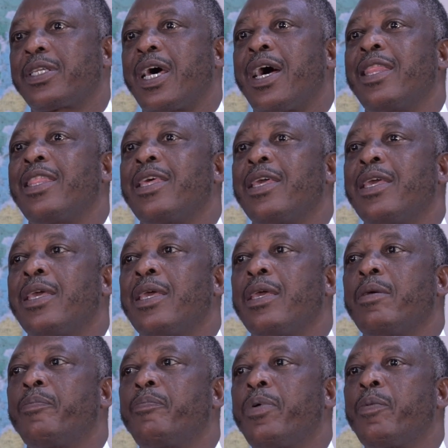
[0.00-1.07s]
these are
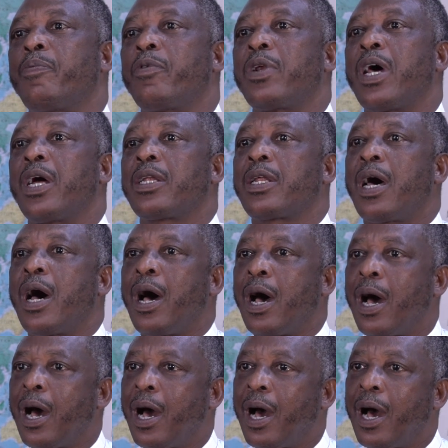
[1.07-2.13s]
the people that
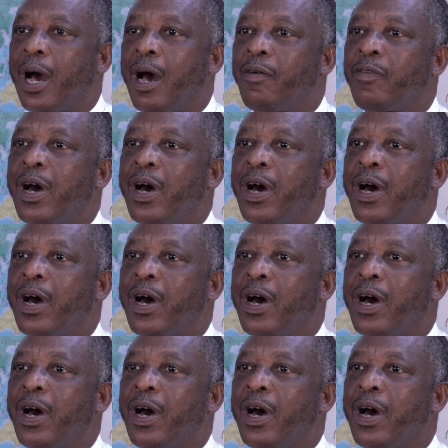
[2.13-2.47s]
are,